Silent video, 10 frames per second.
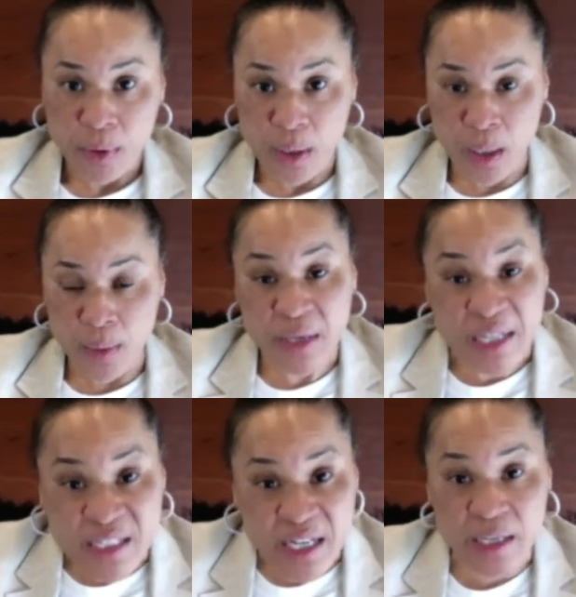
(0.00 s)
um,
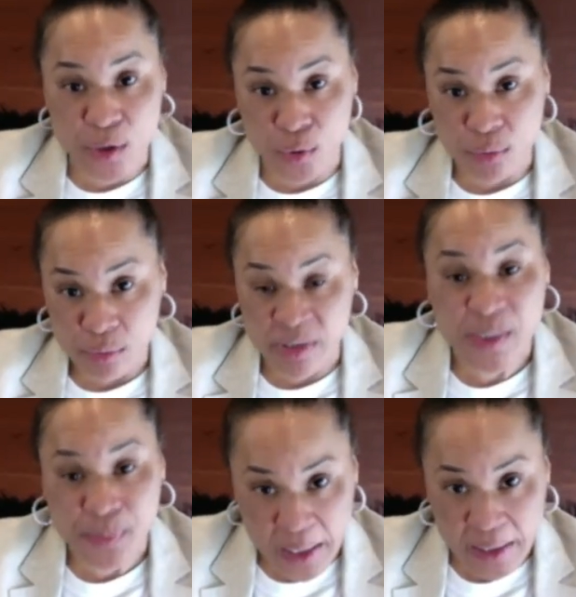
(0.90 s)
continue
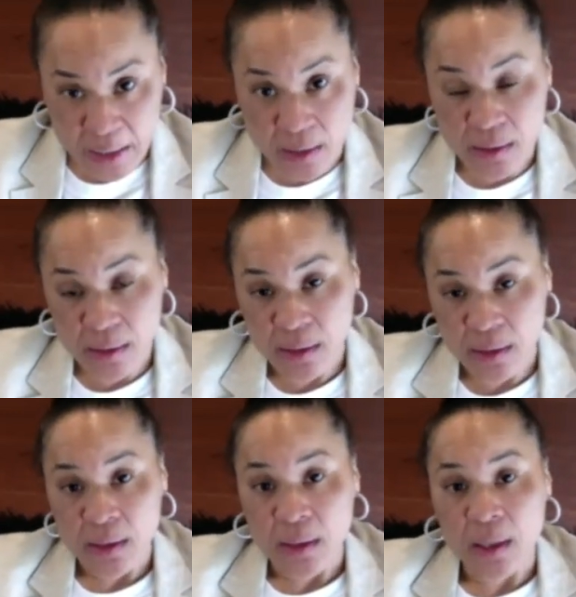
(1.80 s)
displaying.
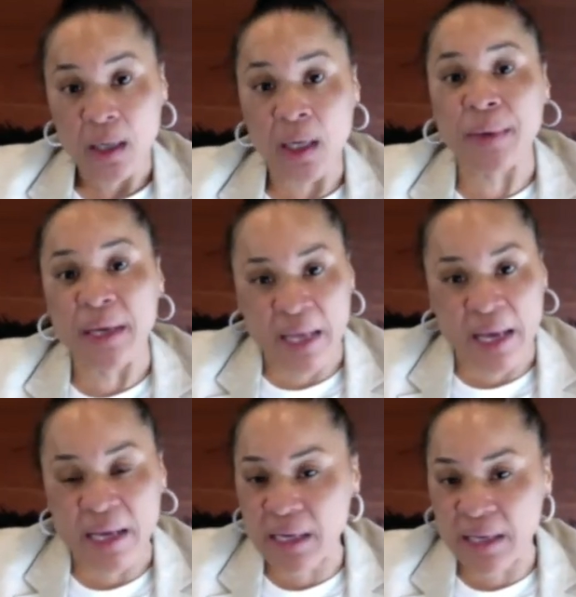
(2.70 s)
Um, and
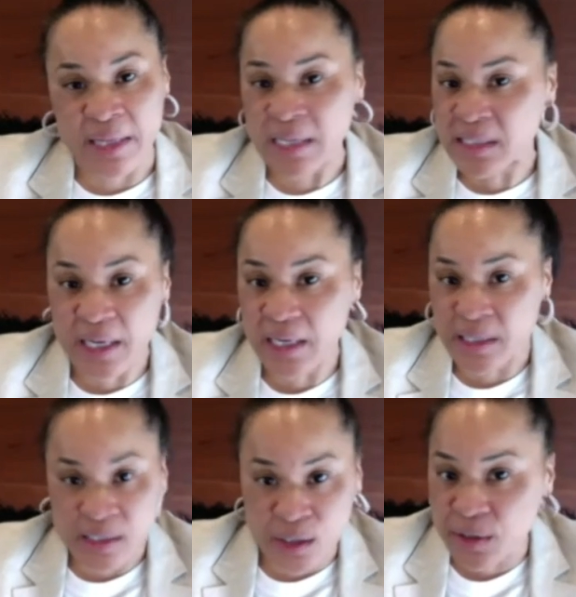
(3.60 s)
that that's it.
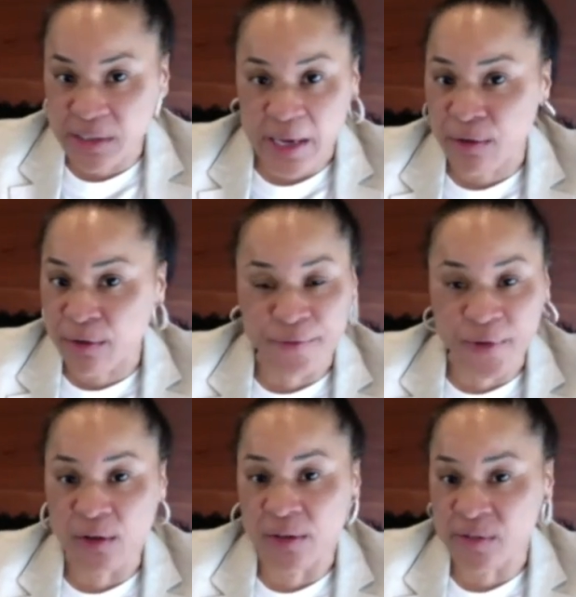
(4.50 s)
It's looks down the
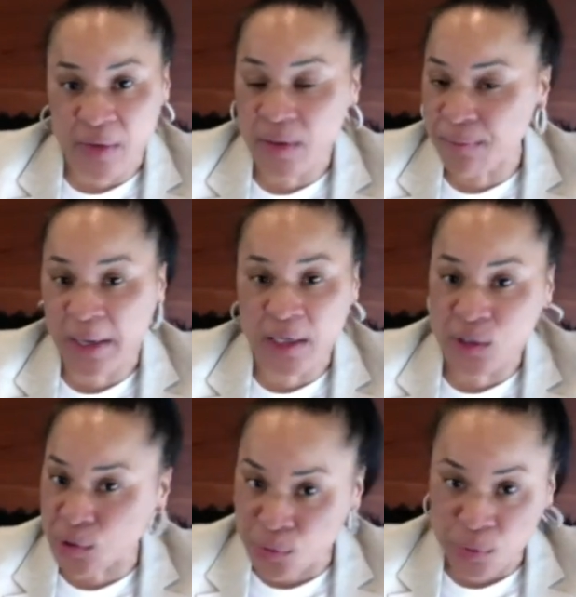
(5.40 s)
field. If something makes
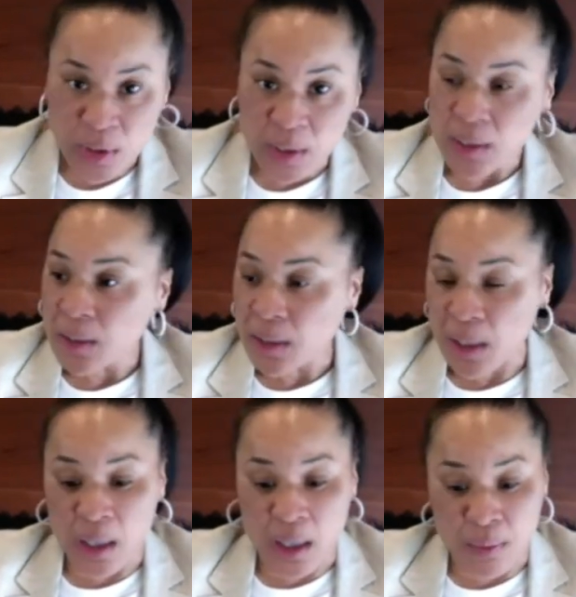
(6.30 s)
you
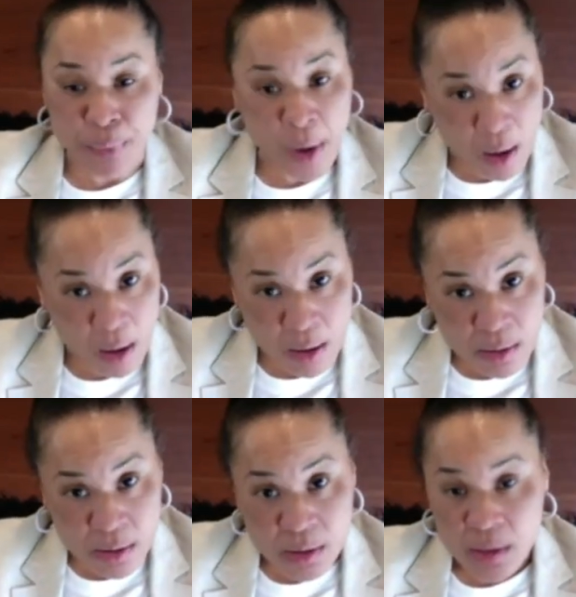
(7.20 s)
um,
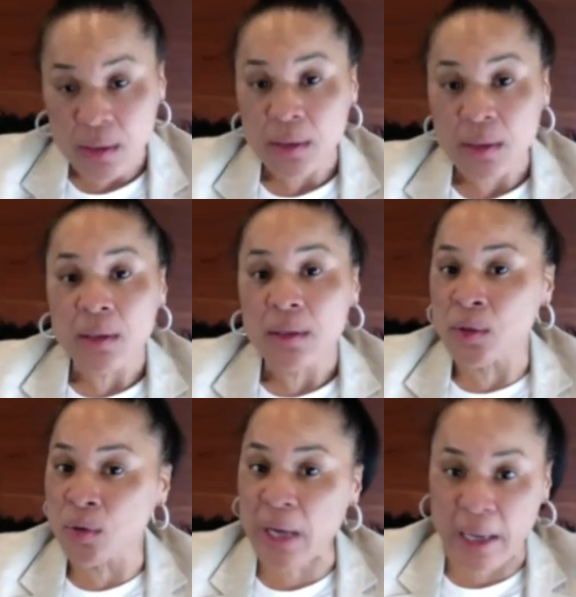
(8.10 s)
pause,
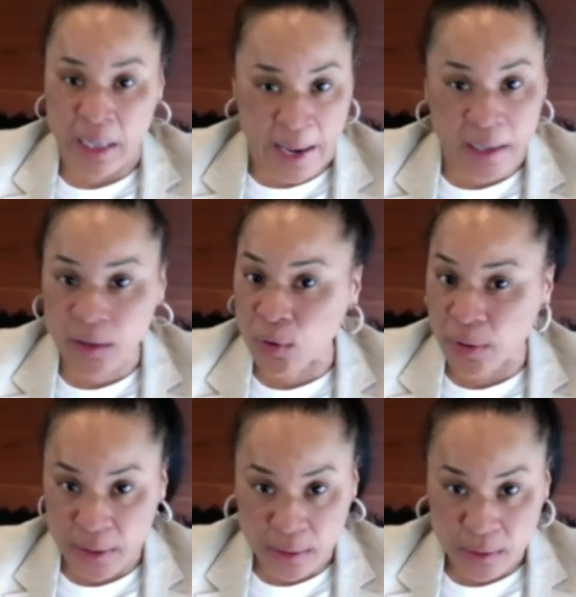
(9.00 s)
you got to act on
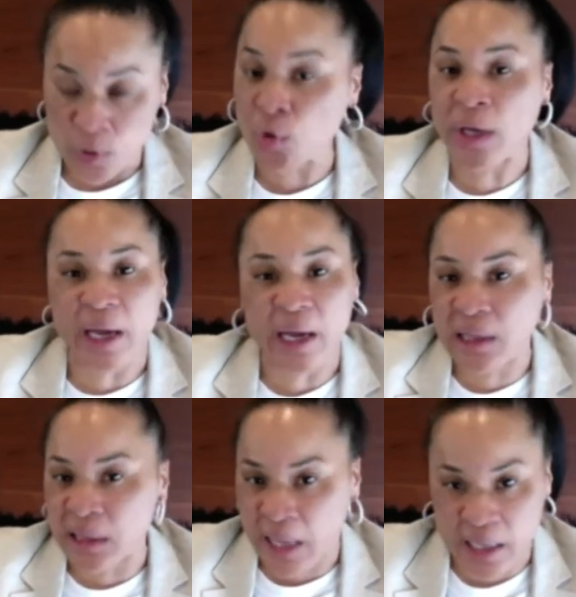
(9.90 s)
it. You
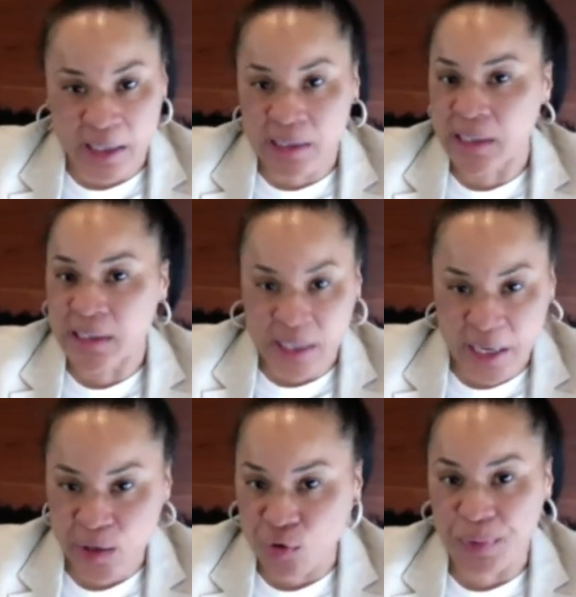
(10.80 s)
can't let it
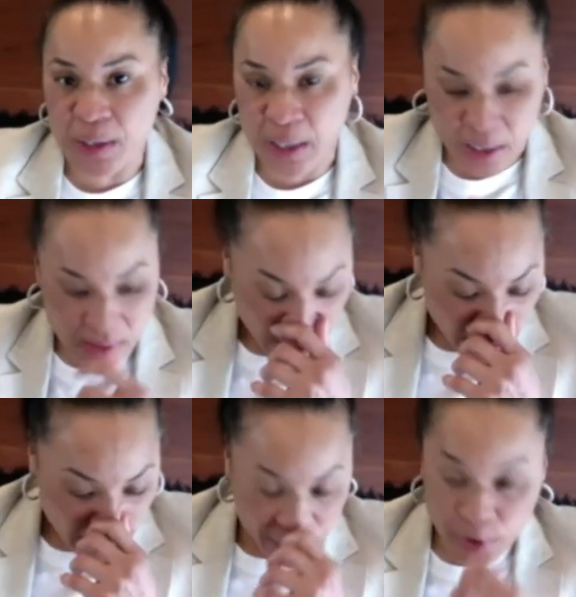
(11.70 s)
continue because
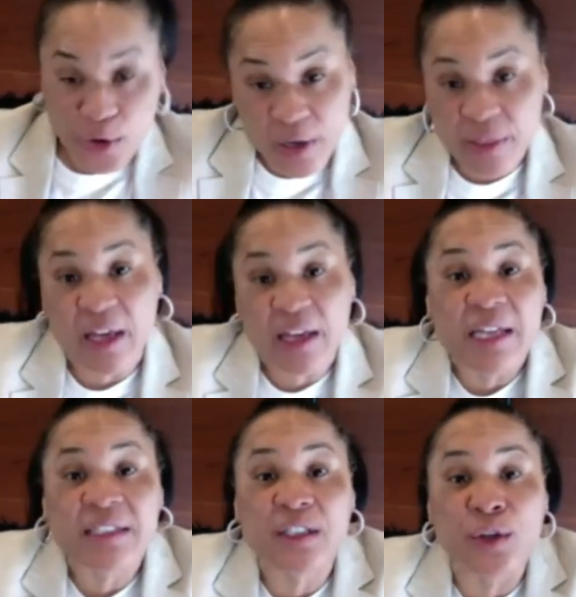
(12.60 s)
they're going to think
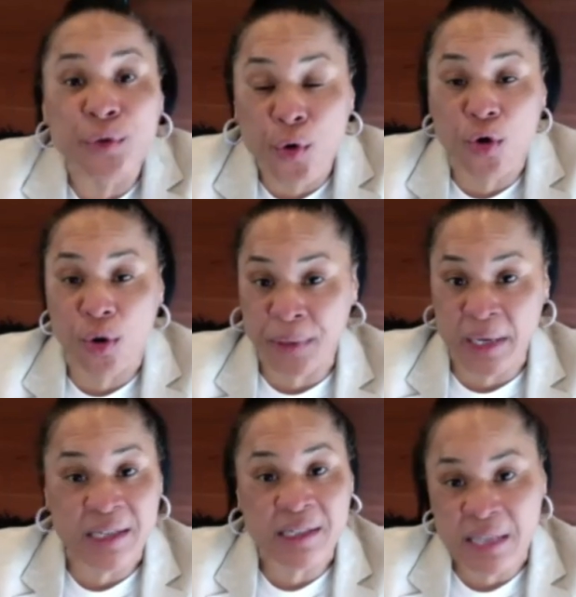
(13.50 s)
that's the norm, and
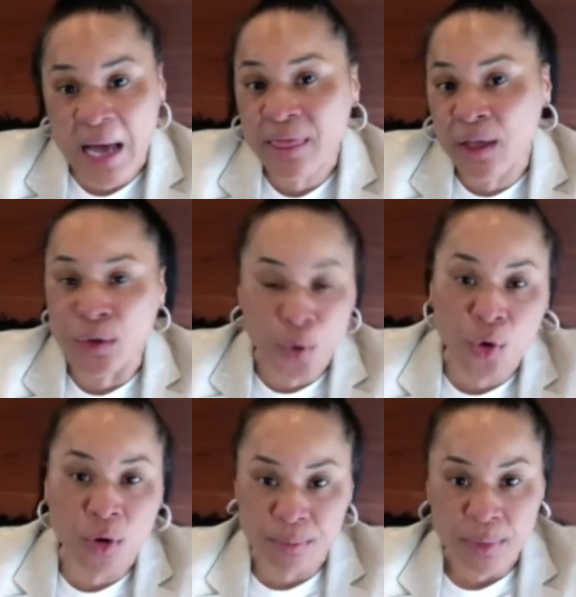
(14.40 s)
that's not the norm.